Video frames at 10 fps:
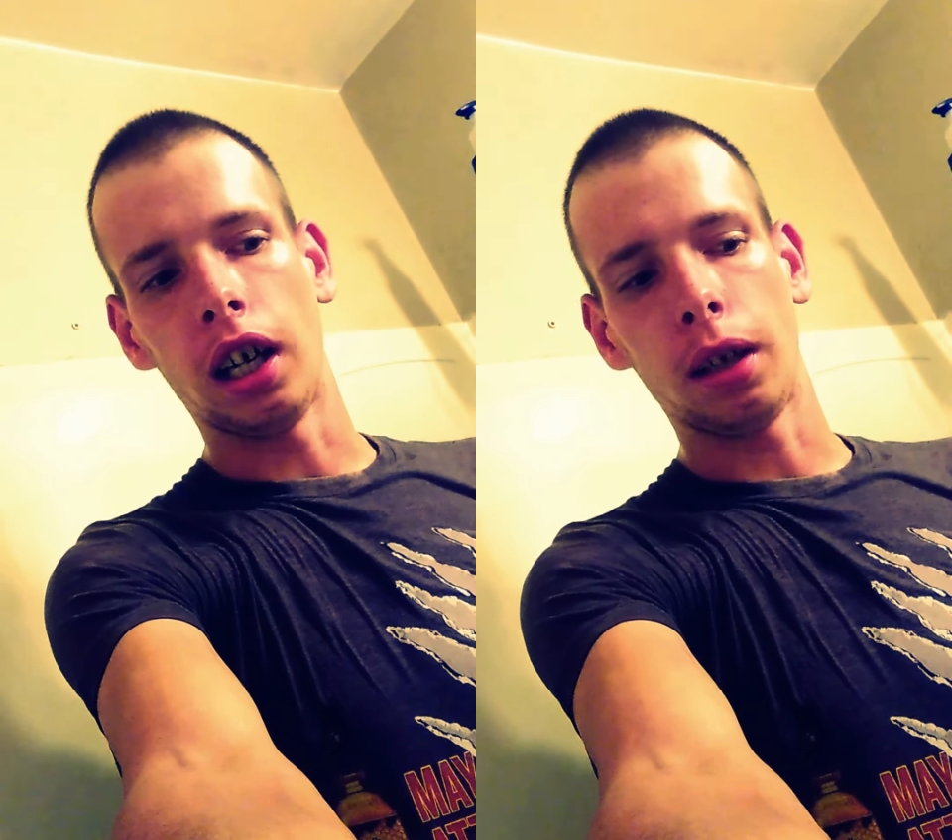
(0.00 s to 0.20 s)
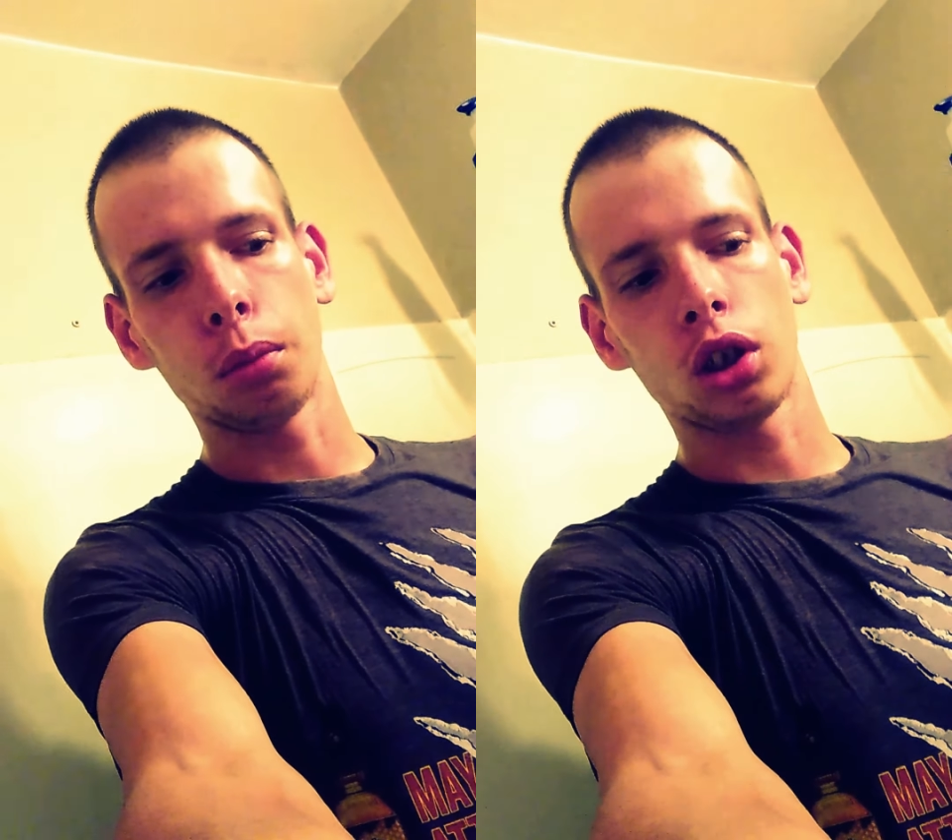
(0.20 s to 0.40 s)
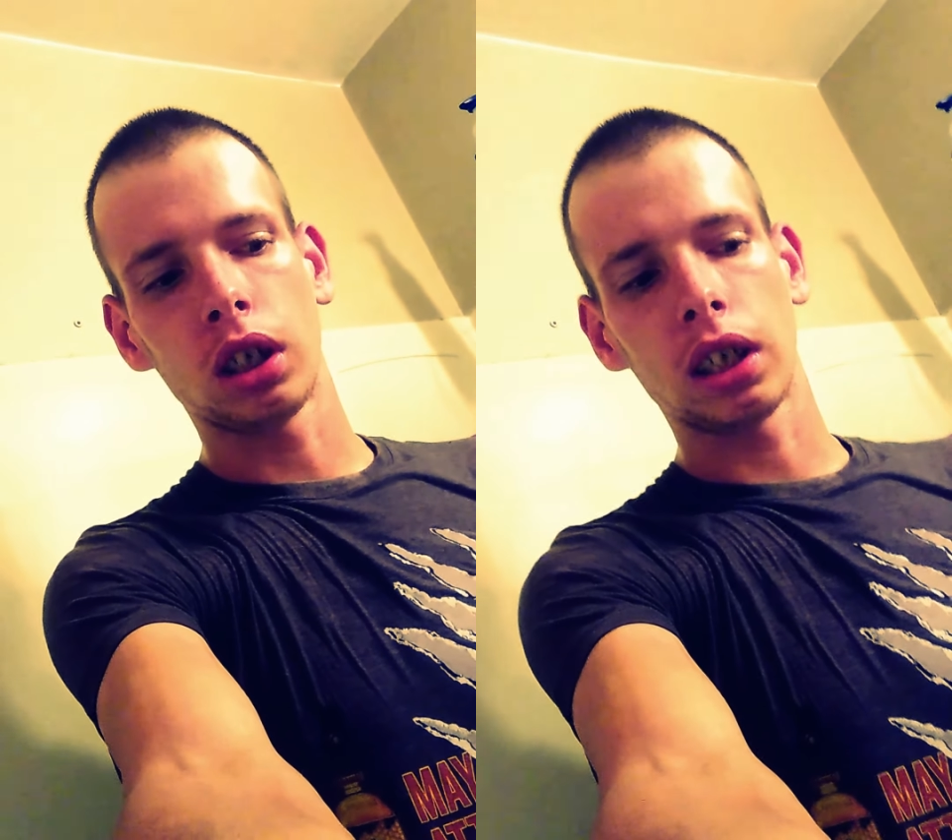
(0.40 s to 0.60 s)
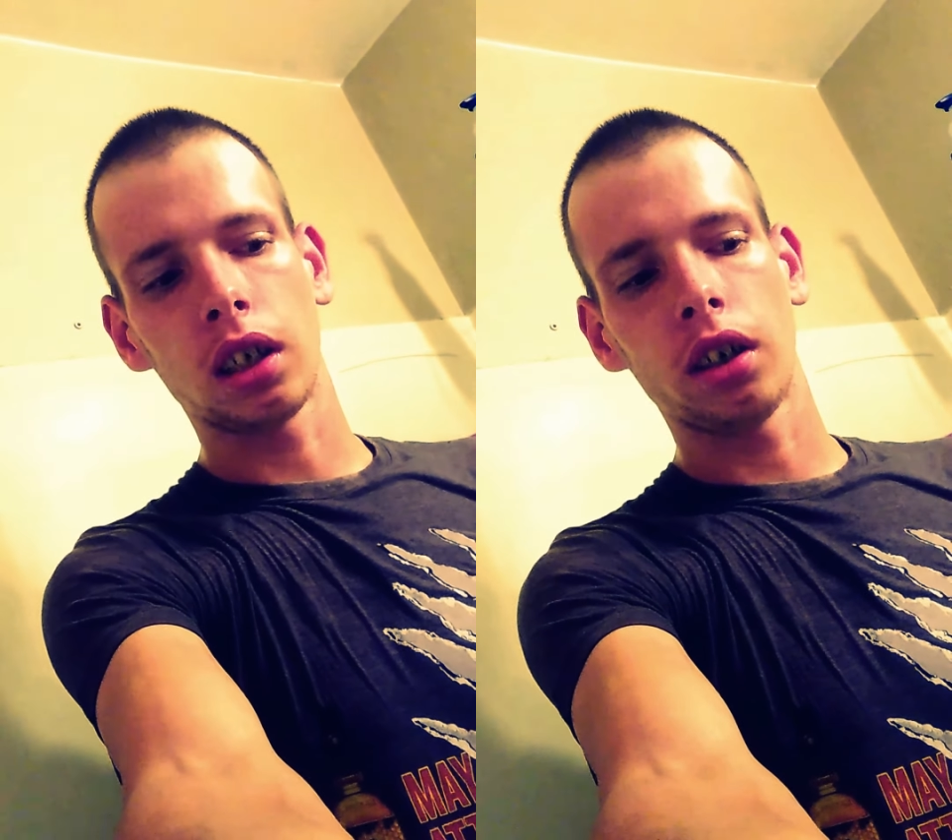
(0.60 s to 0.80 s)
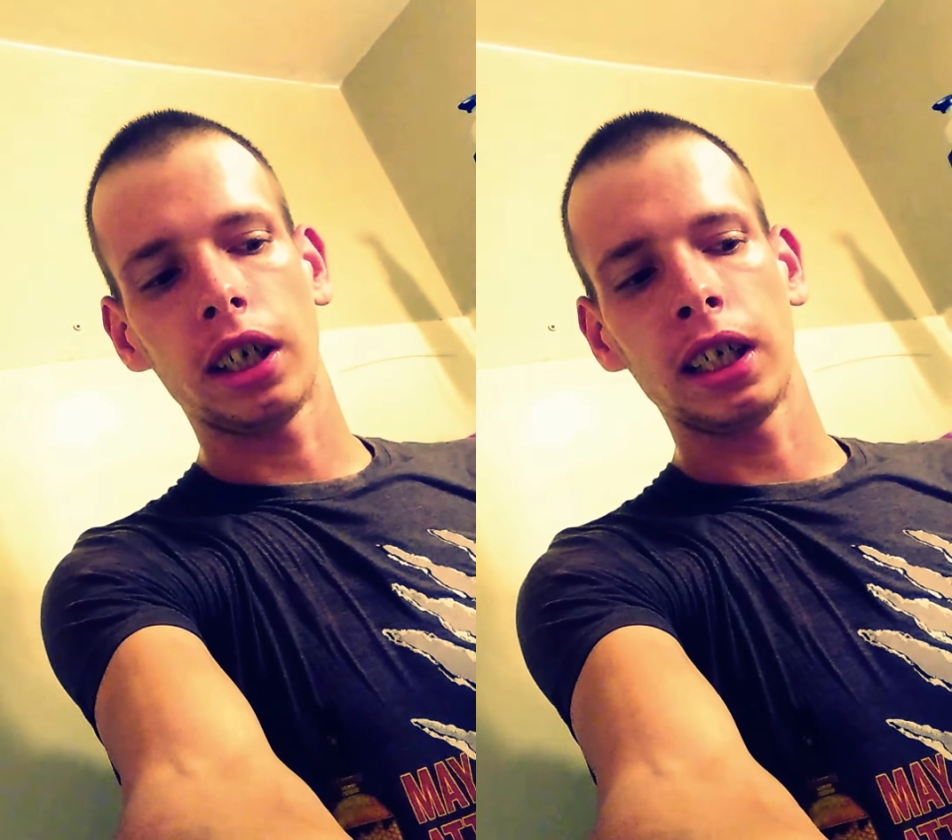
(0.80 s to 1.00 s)
I'm going to
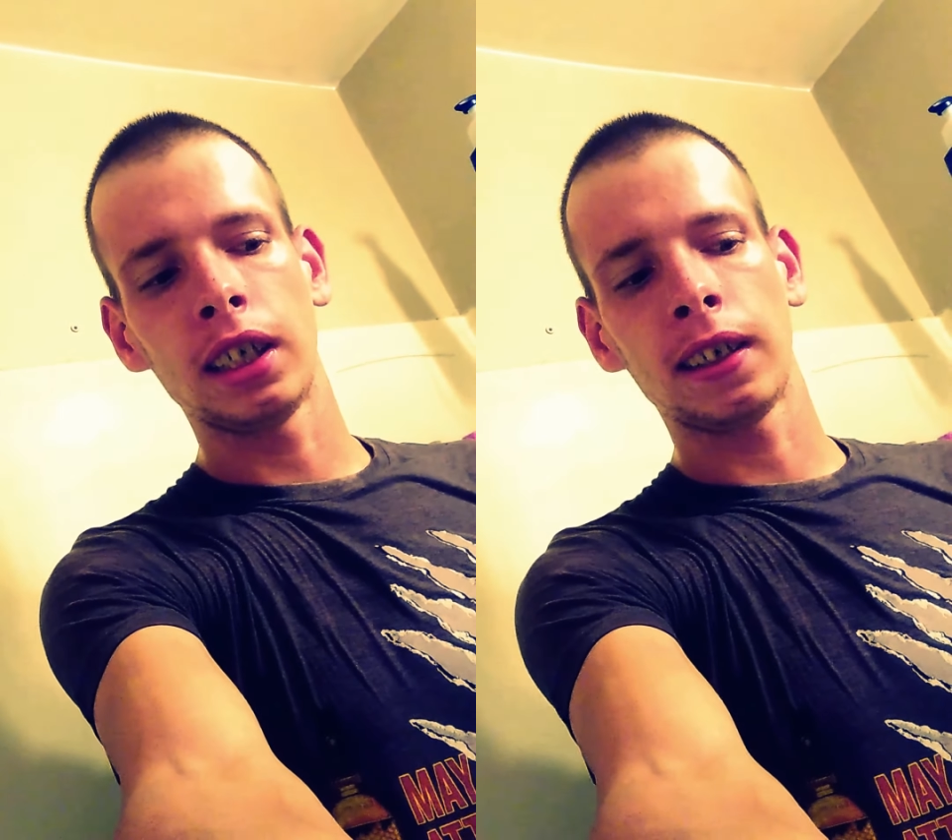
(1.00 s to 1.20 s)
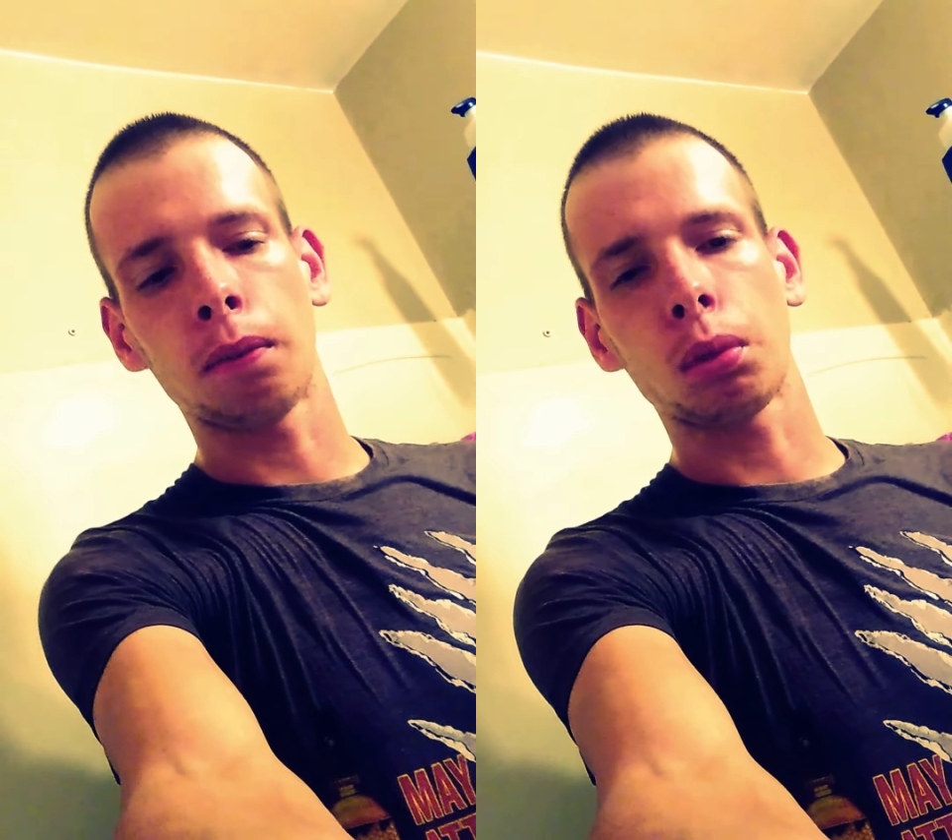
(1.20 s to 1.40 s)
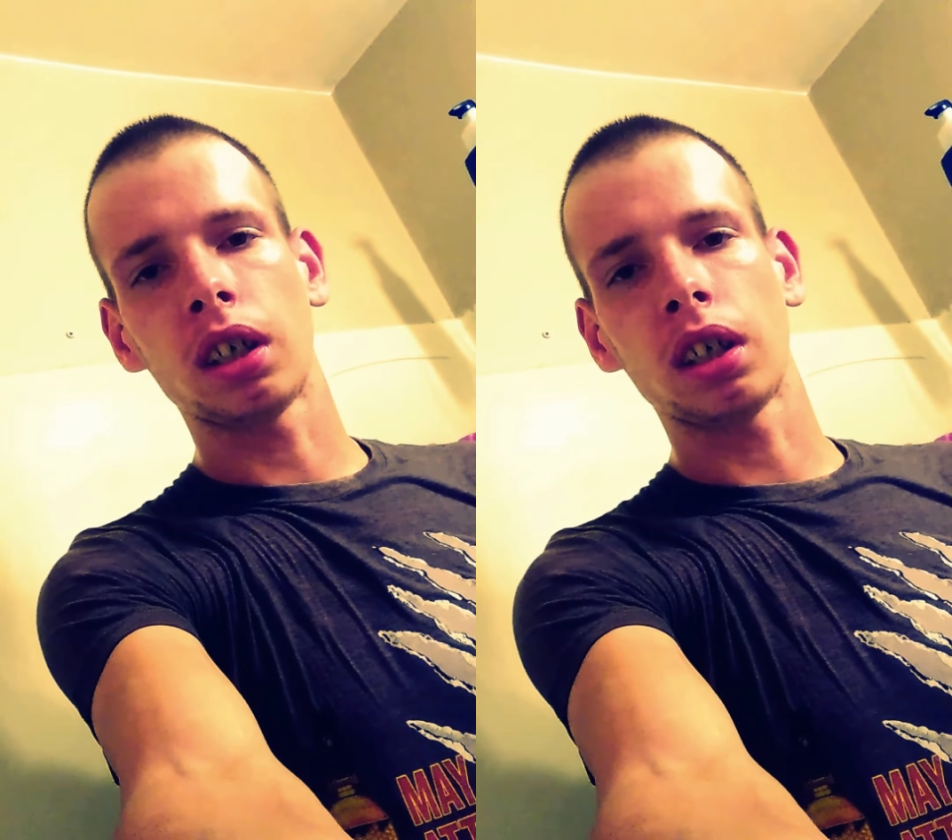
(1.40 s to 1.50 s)
go ahead and dump